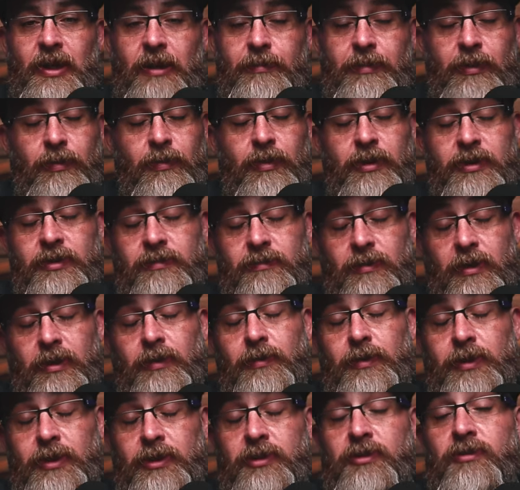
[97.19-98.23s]
I mean, what?
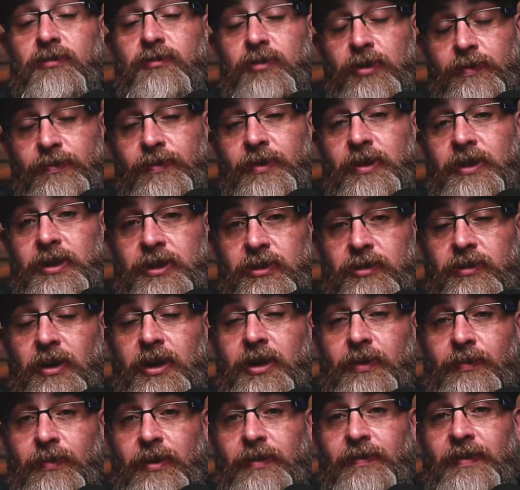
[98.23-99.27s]
Well, he's, he's
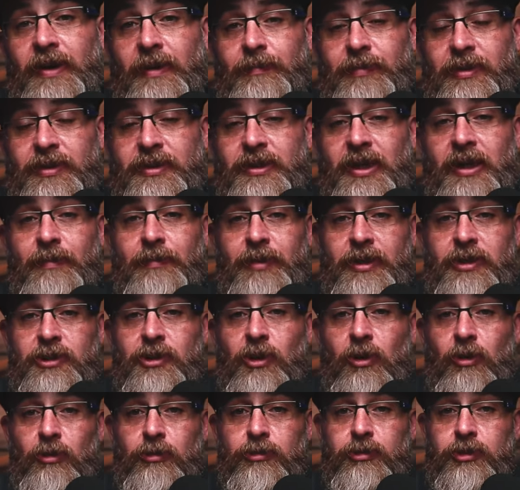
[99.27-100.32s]
trying to revamp the site, but he's
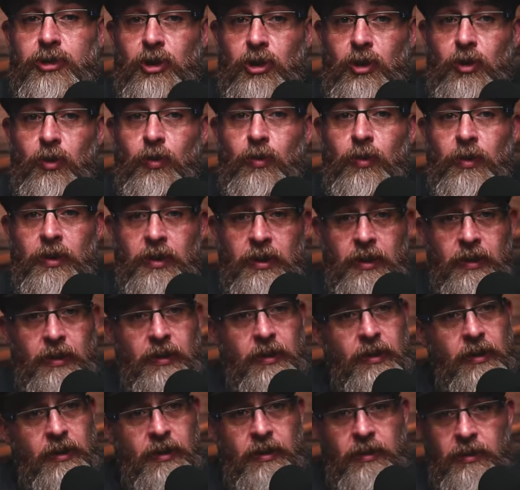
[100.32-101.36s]
also,
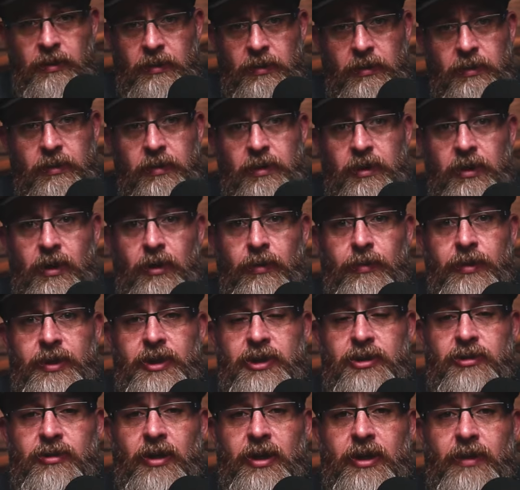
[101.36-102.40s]
you know,
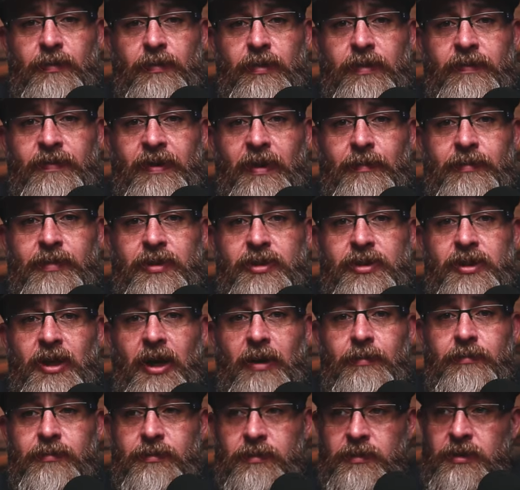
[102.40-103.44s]
he's trying to revamp the
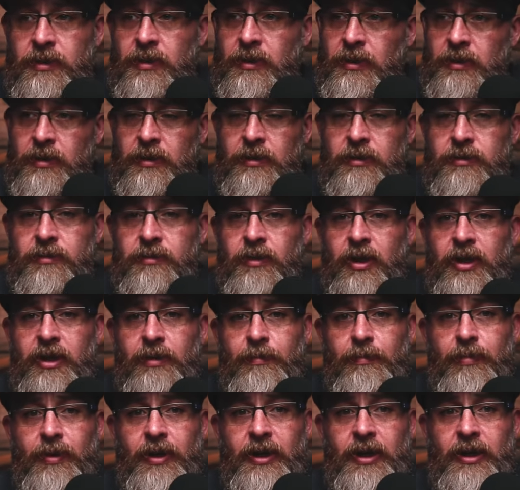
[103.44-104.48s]
shop, trying to
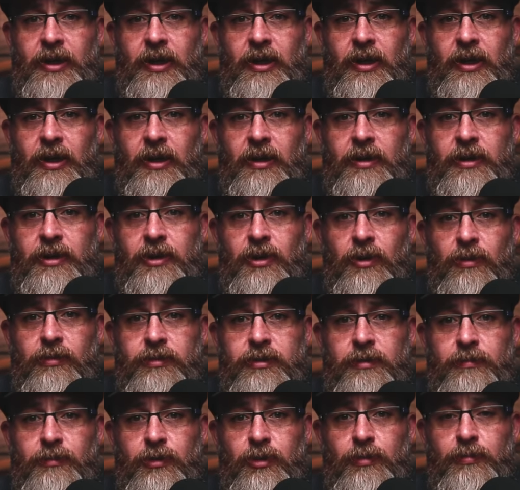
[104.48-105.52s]
bring, uh, you know,
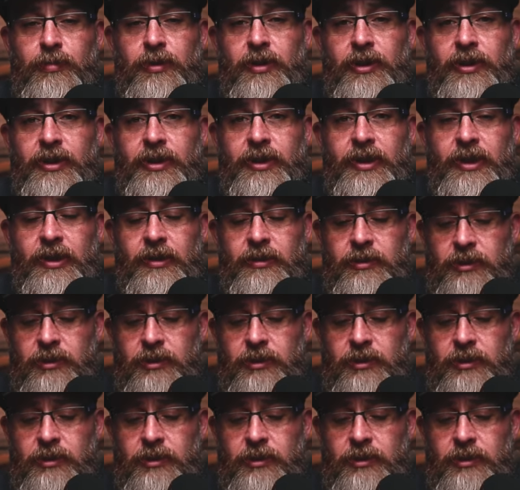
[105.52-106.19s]
some new blood in there.